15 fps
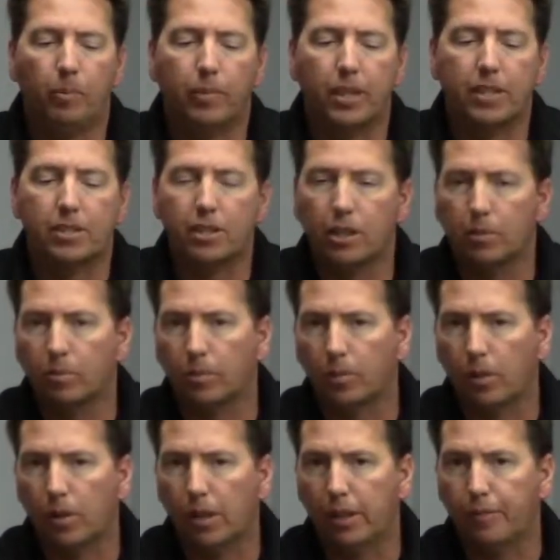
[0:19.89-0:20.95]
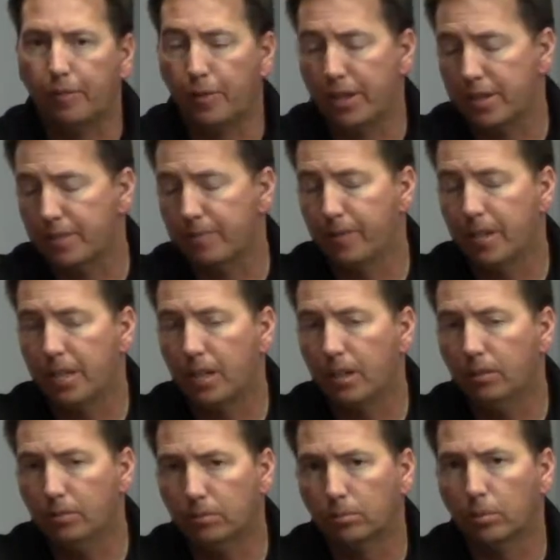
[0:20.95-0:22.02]
This year, or for this
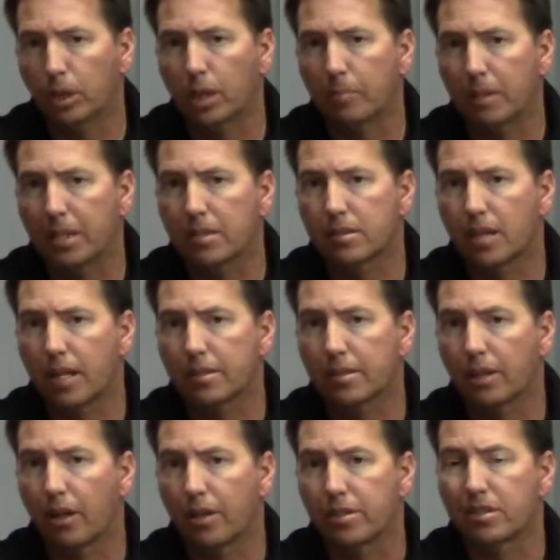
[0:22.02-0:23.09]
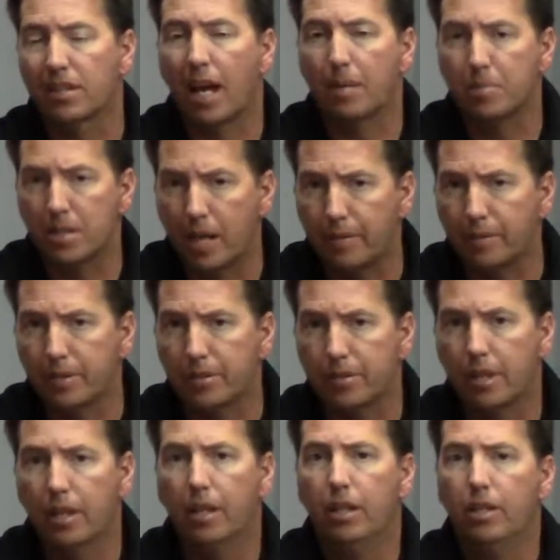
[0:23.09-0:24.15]
video, we're going to be discussing our Slab
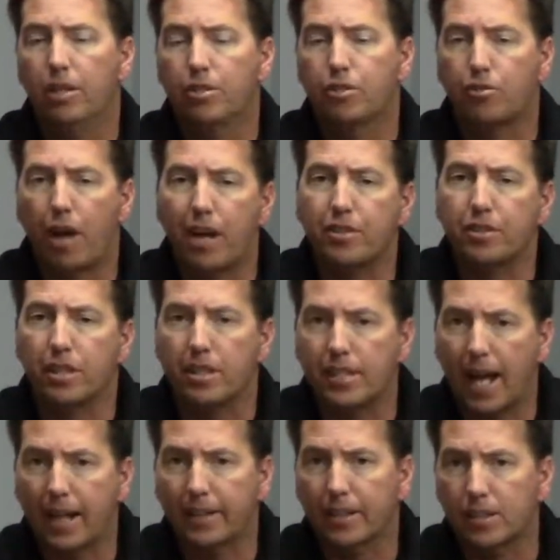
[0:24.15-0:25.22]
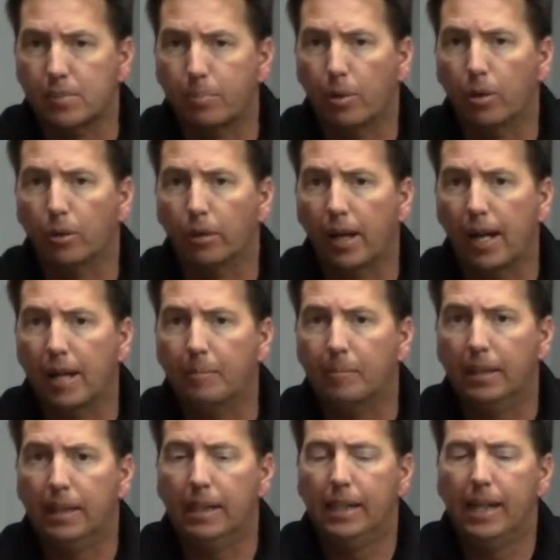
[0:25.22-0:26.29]
SAVERS Strategies and Tactics program.
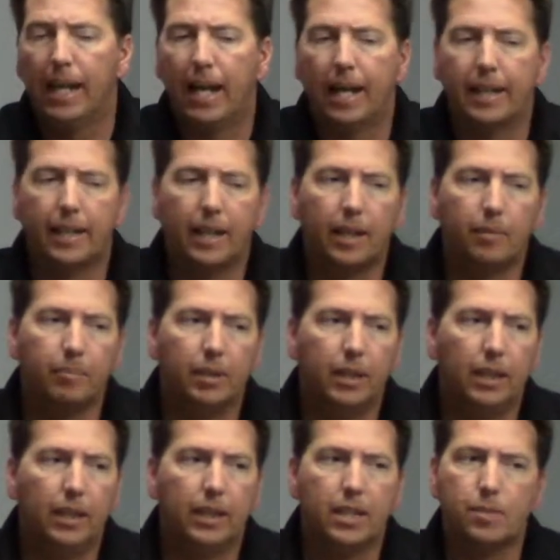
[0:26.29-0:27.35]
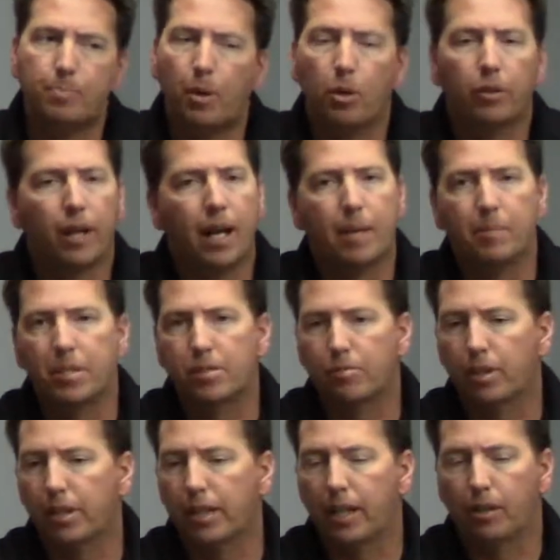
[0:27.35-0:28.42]
And this program is
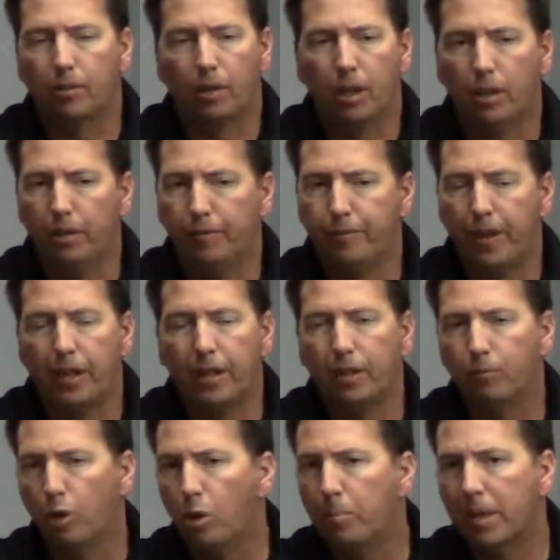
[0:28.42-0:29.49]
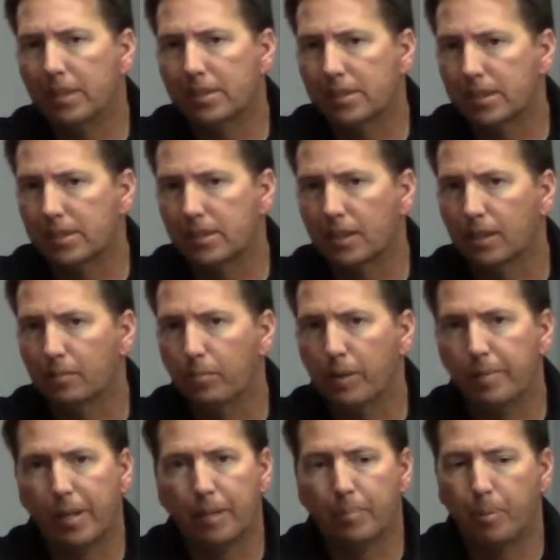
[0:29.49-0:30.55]
really a very robust system we've
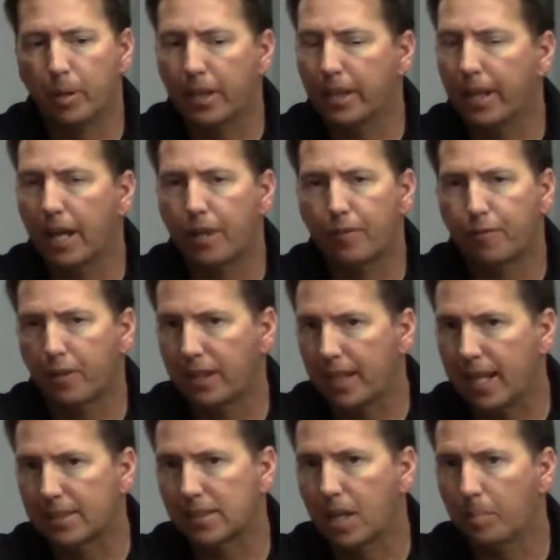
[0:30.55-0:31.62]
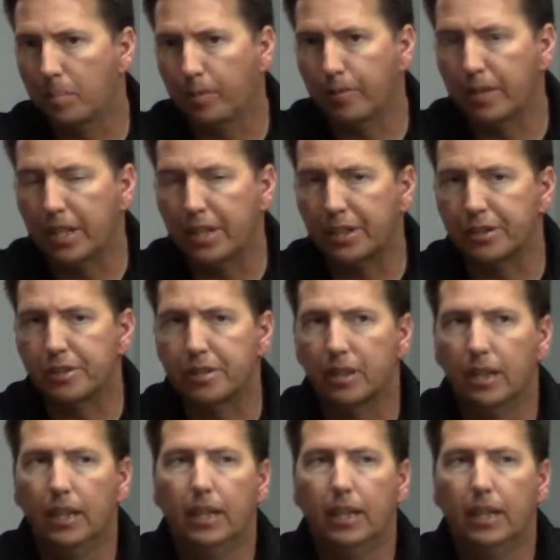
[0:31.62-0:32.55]
been putting together for the last couple of years.